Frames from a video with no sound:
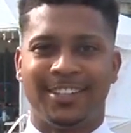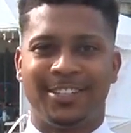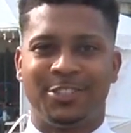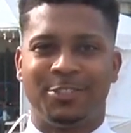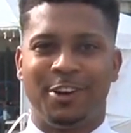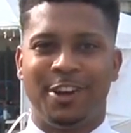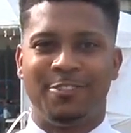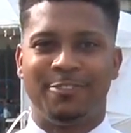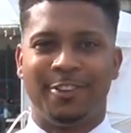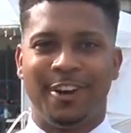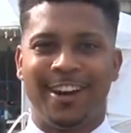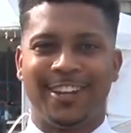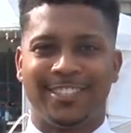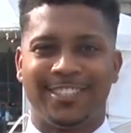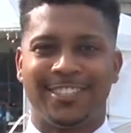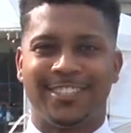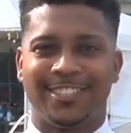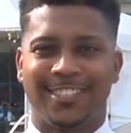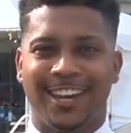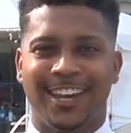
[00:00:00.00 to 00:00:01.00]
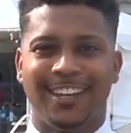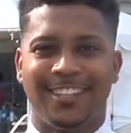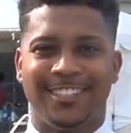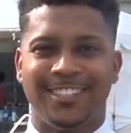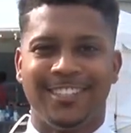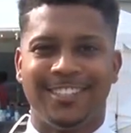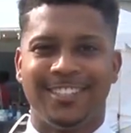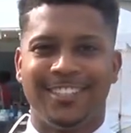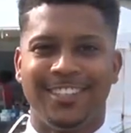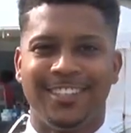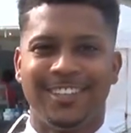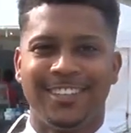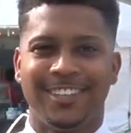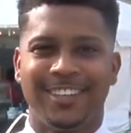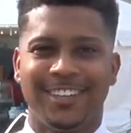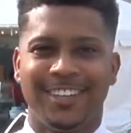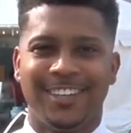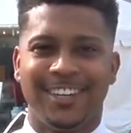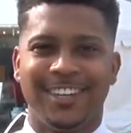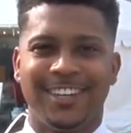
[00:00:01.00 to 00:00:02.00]
Trey Francis, KATC,
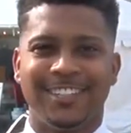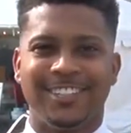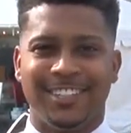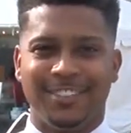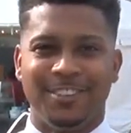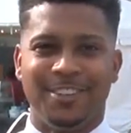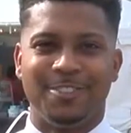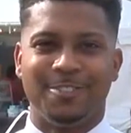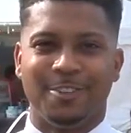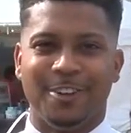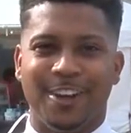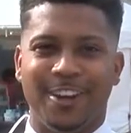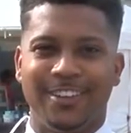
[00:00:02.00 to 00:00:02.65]
TV3.